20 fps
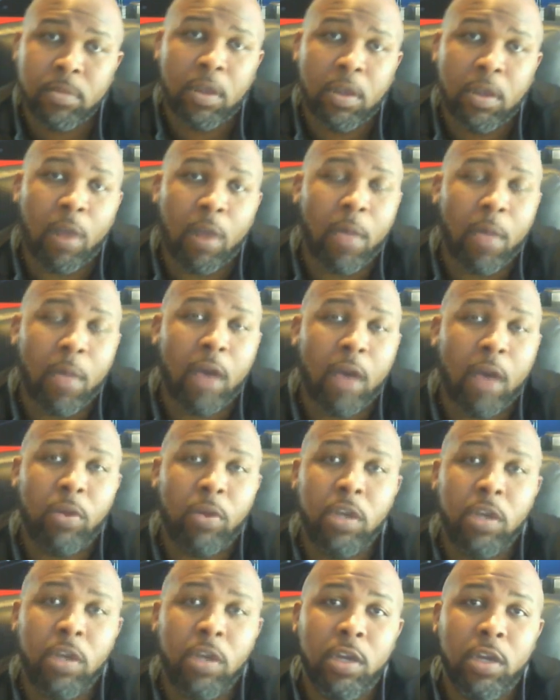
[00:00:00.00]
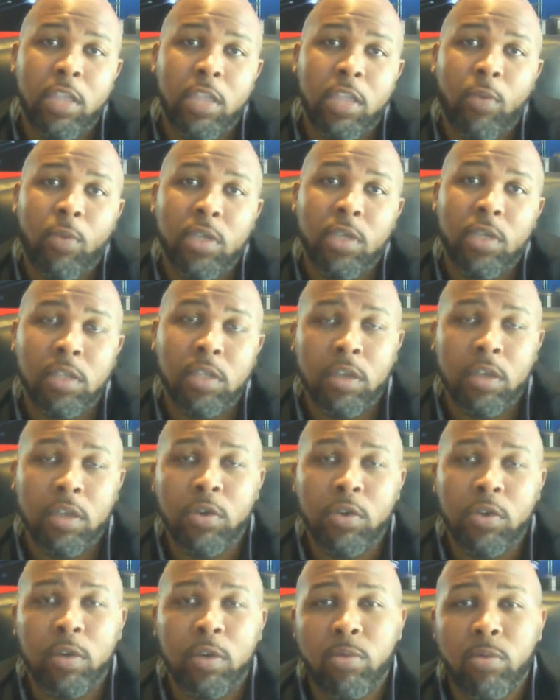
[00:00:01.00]
Our motto here is that we
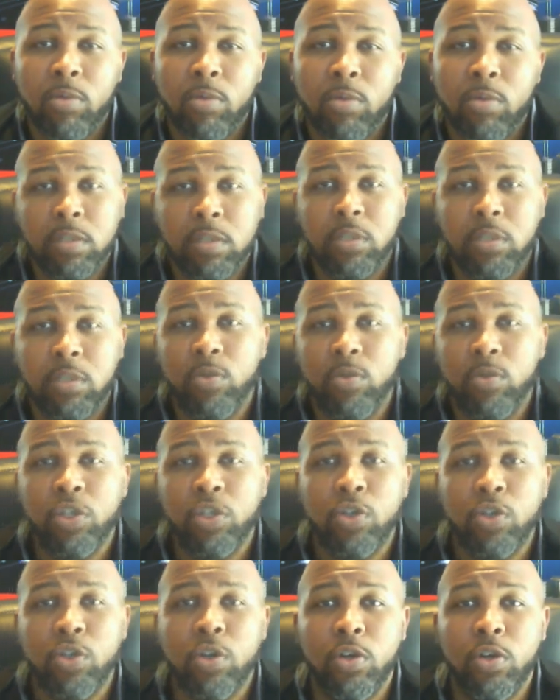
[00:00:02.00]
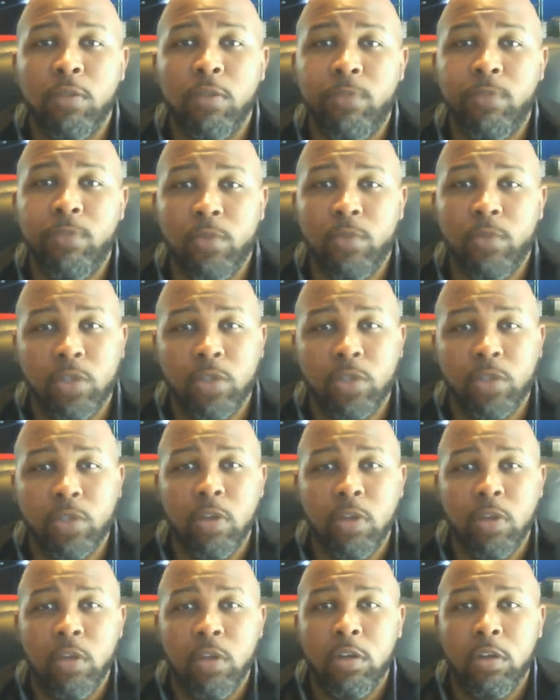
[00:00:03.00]
secure your present to ensure your future.
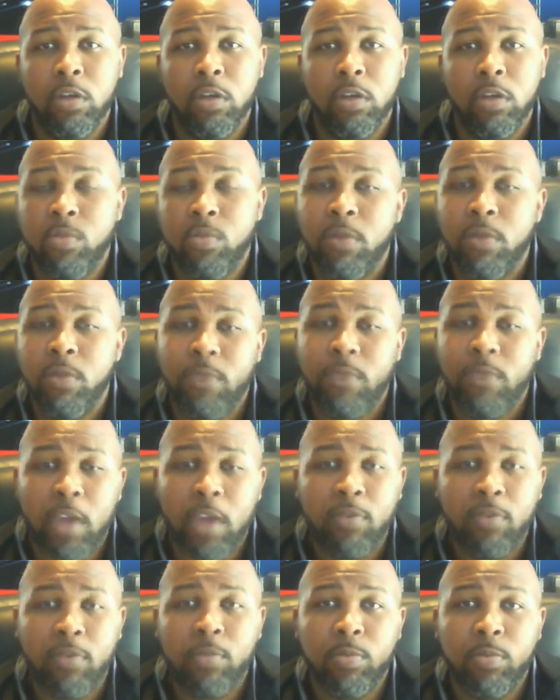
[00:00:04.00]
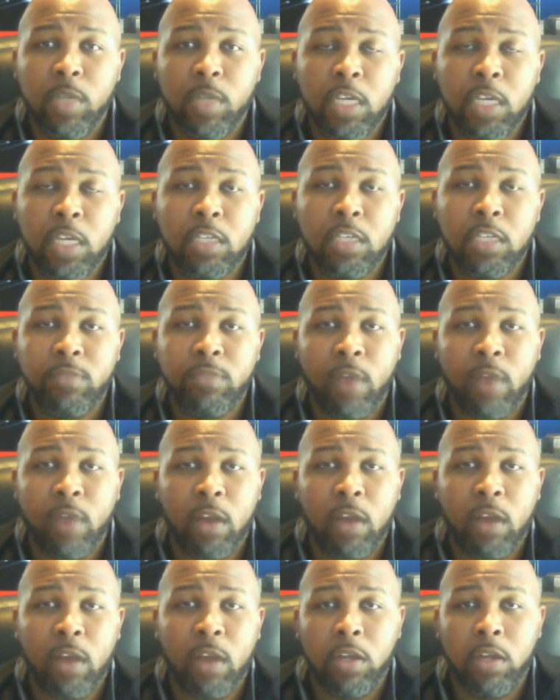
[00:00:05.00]
Do me a favor, please
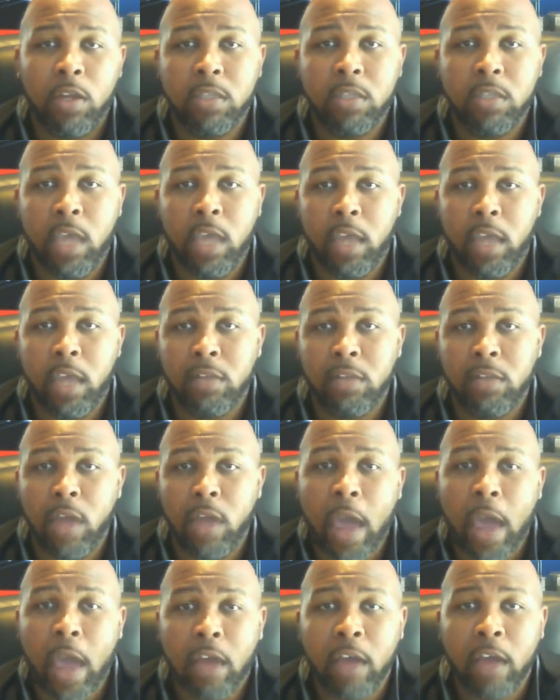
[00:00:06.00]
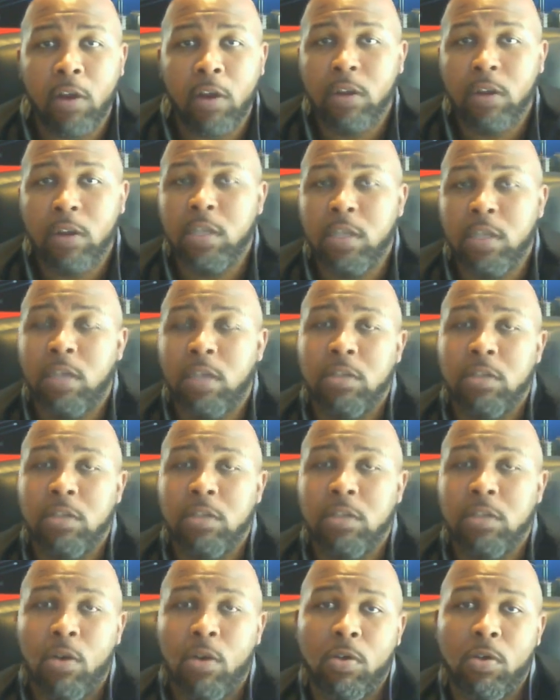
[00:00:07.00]
follow us at CarTech
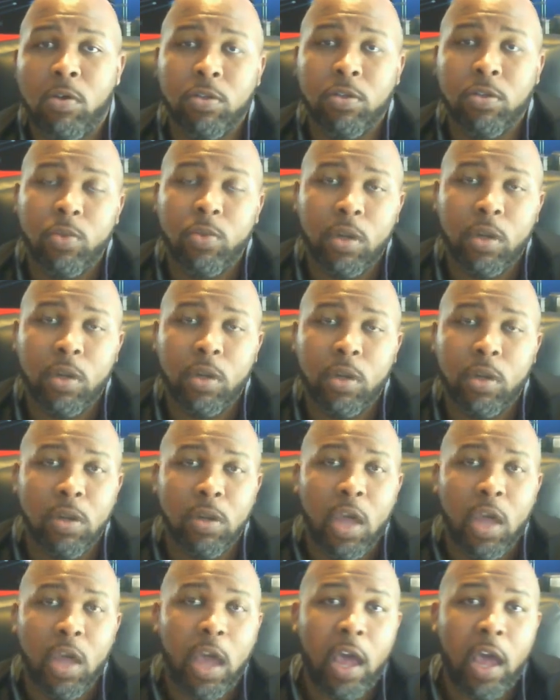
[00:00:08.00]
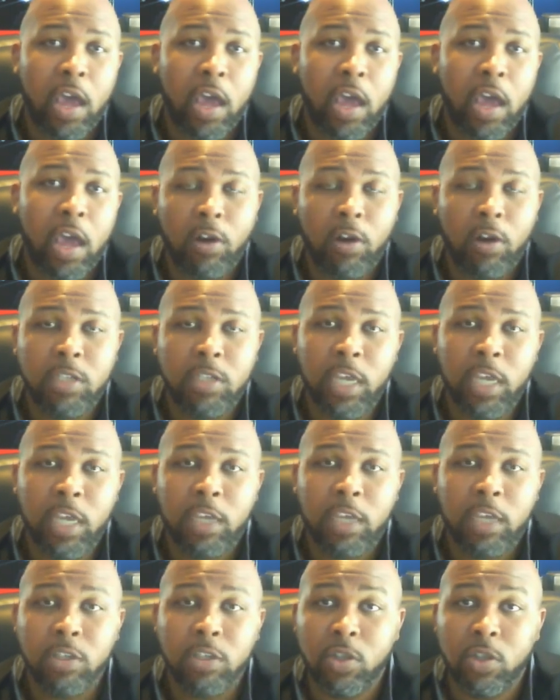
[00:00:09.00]
Consult on Twitter, at CarTech
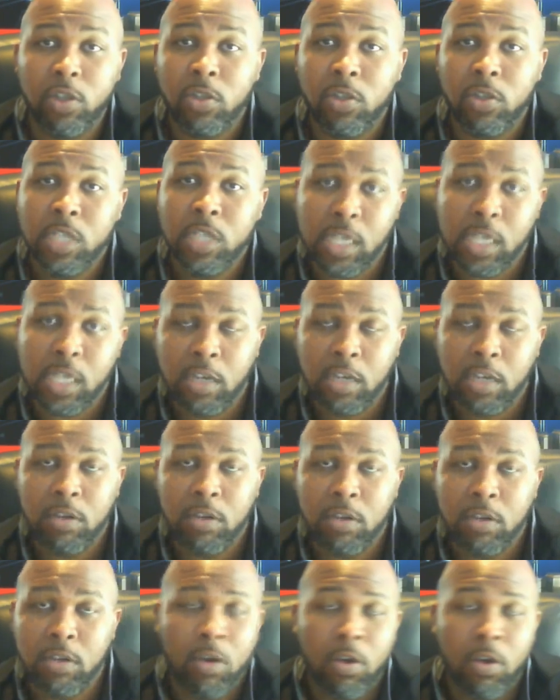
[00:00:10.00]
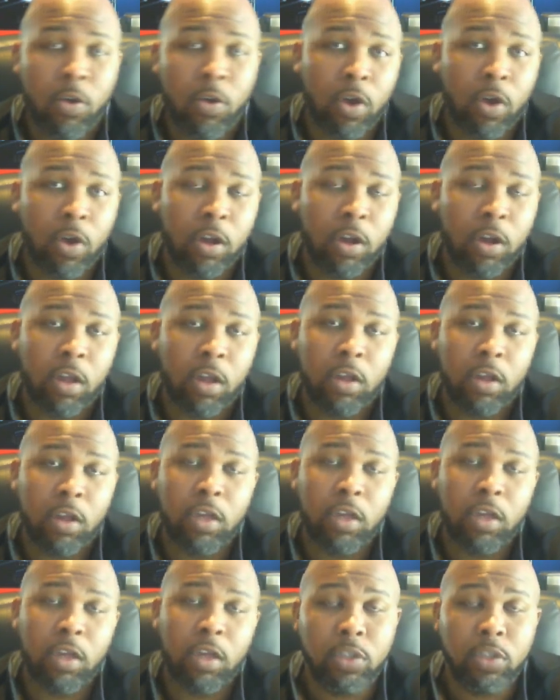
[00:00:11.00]
Consulting on
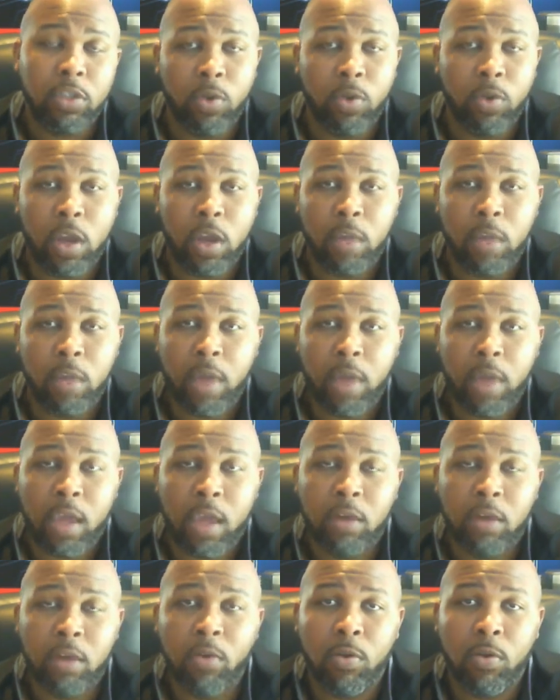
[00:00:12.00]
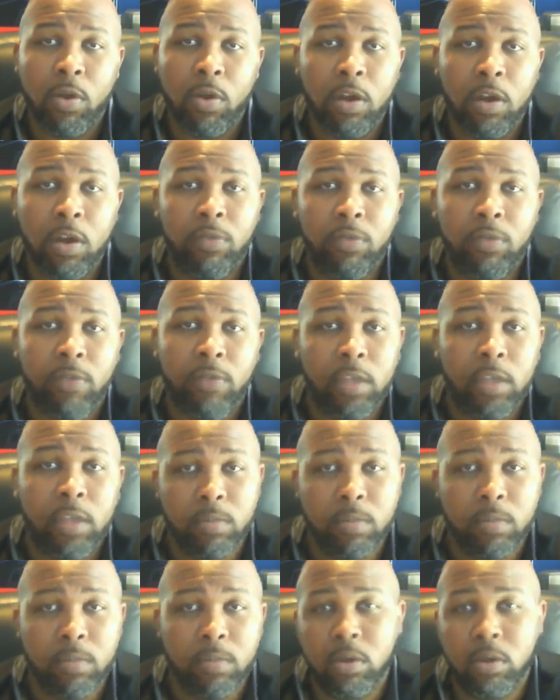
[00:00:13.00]
Instagram, and on
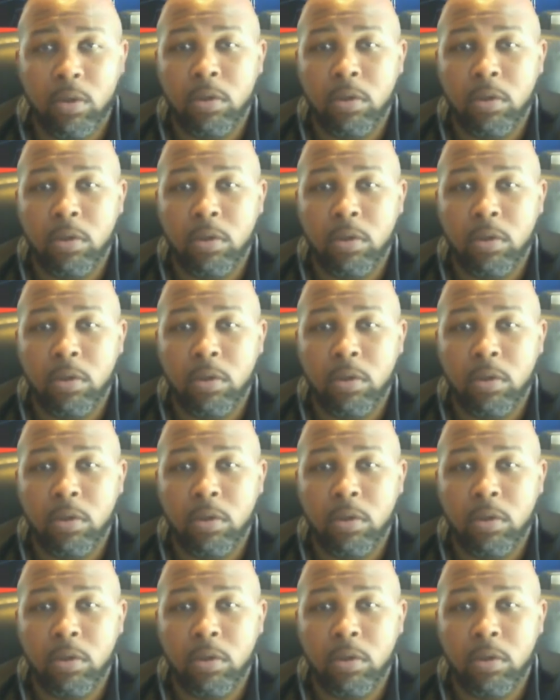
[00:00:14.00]
Facebook.